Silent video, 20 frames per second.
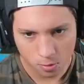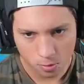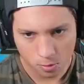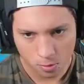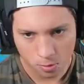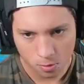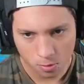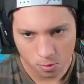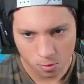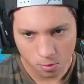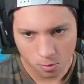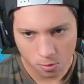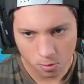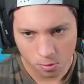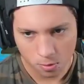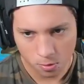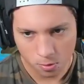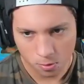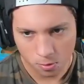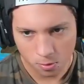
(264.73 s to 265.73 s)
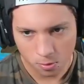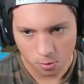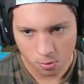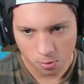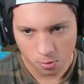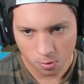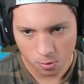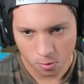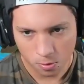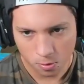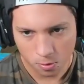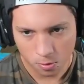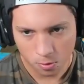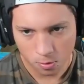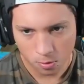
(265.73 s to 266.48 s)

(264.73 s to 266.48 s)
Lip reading: (no one is talking)